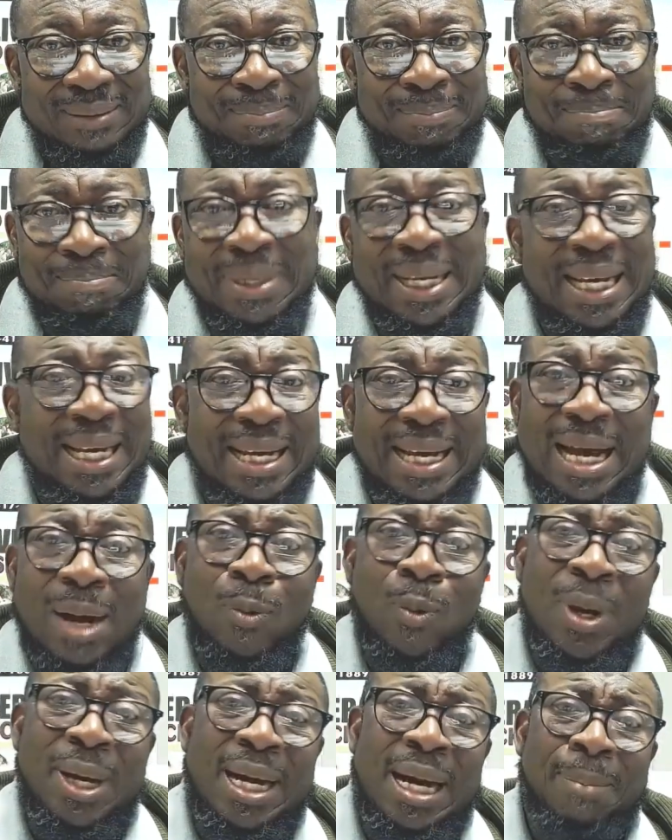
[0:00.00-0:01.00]
Many that
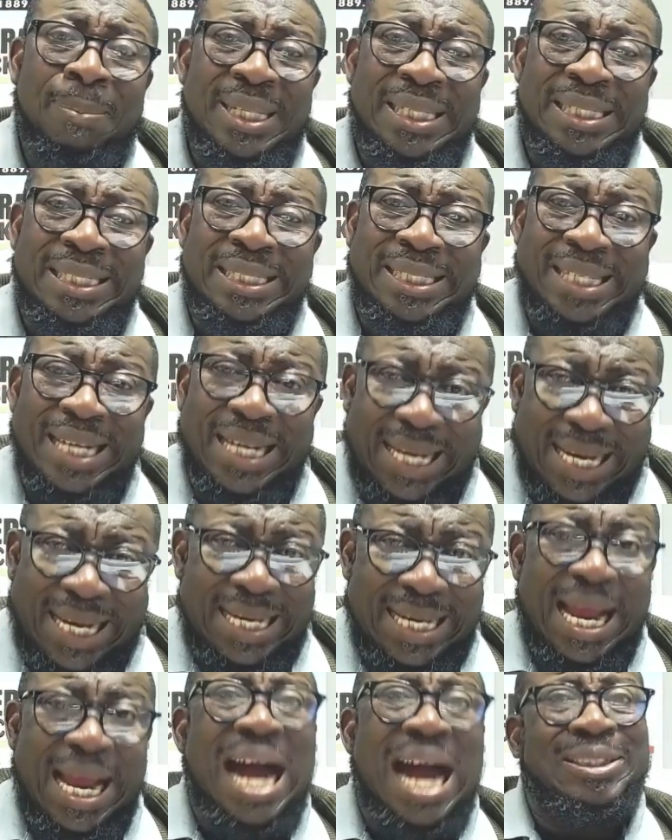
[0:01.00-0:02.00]
one are being
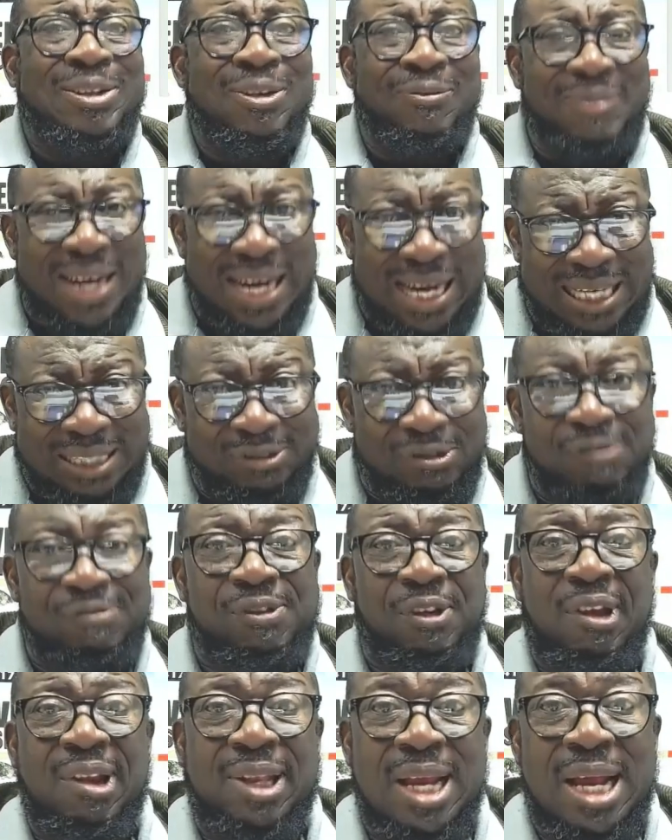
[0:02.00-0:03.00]
taken out of the hand of
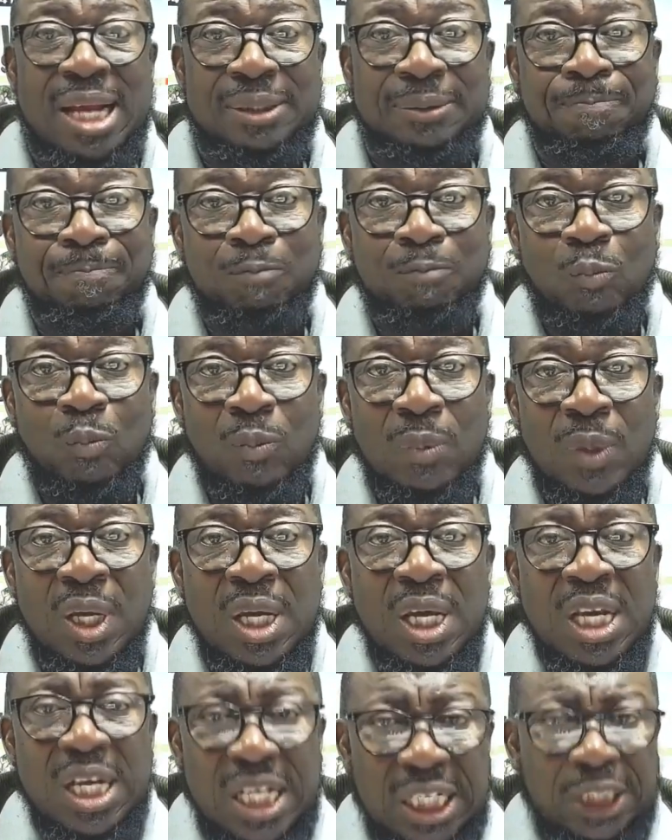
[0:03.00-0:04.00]
Satan
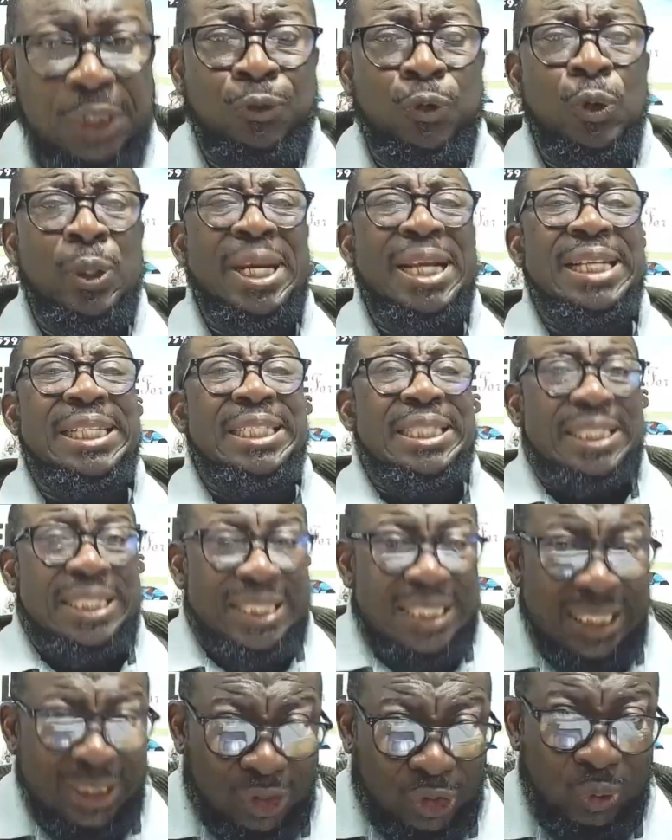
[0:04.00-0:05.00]
is fully
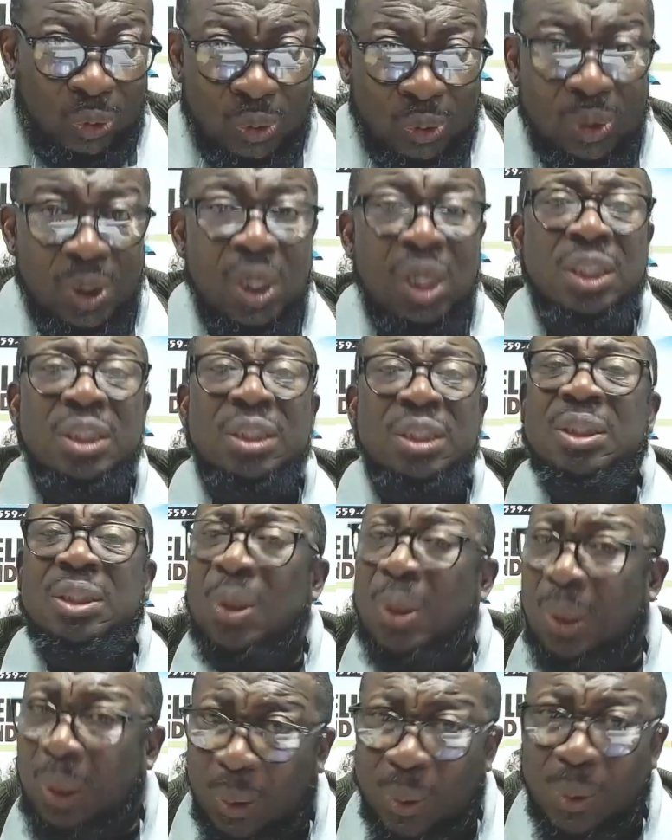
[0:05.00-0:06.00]
settled to
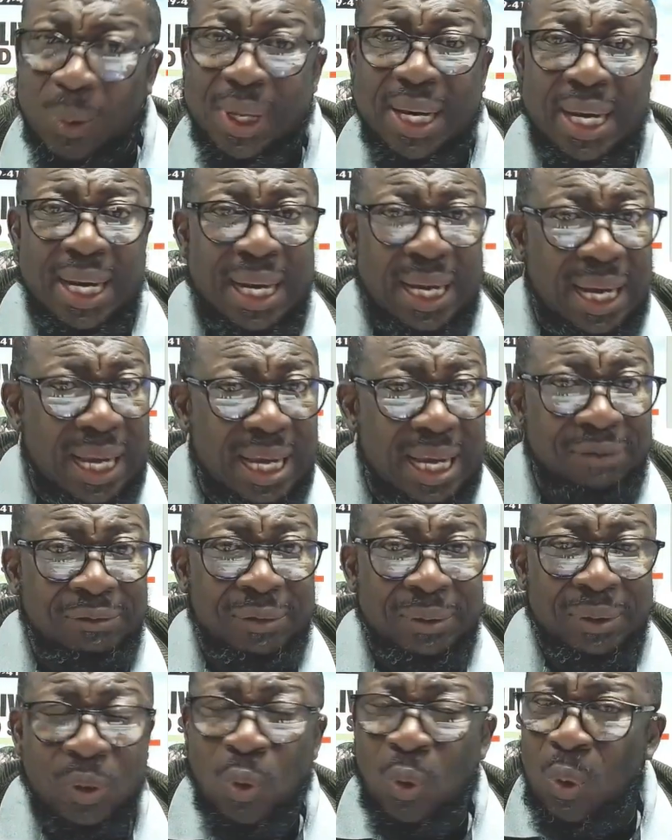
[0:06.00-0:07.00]
glory in
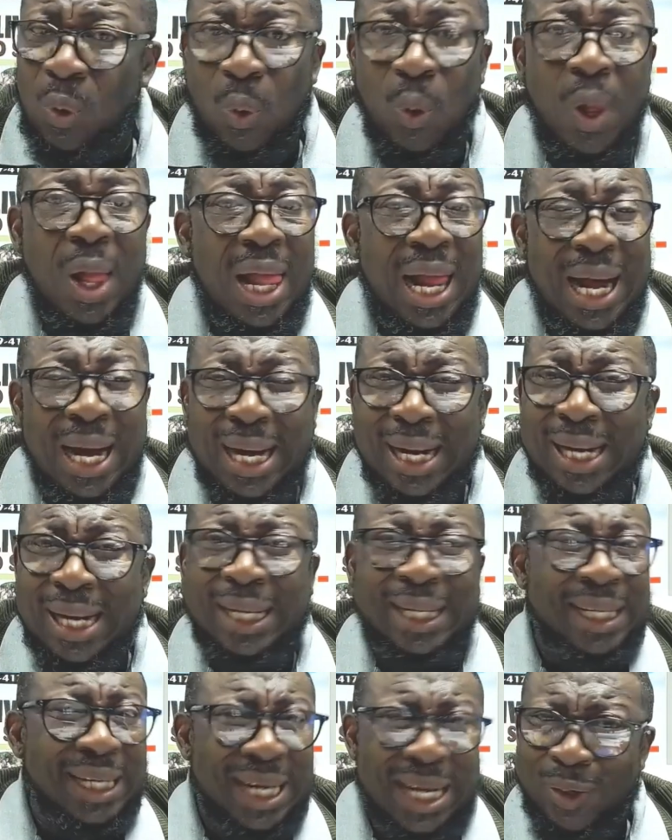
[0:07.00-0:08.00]
heaven. Ooh,
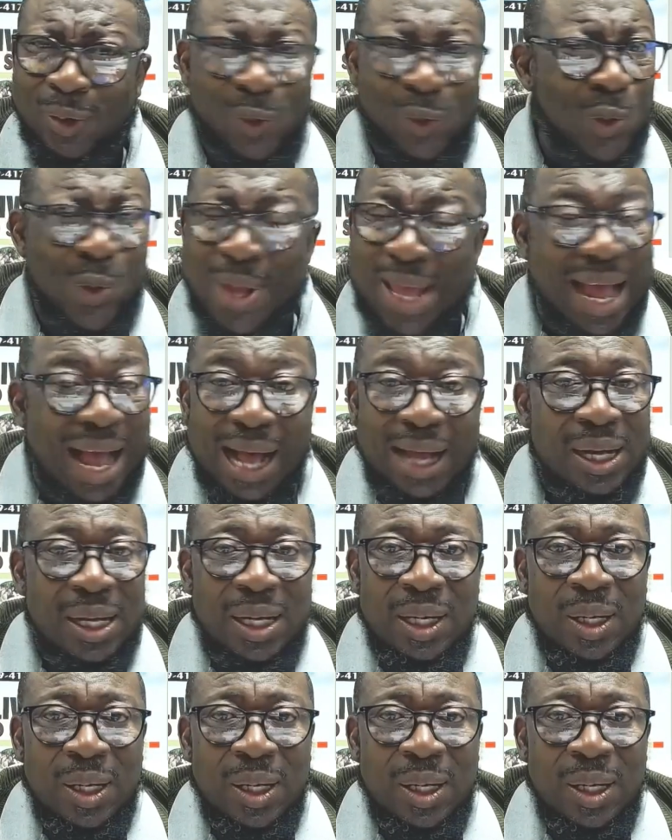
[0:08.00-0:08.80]
hallelujah.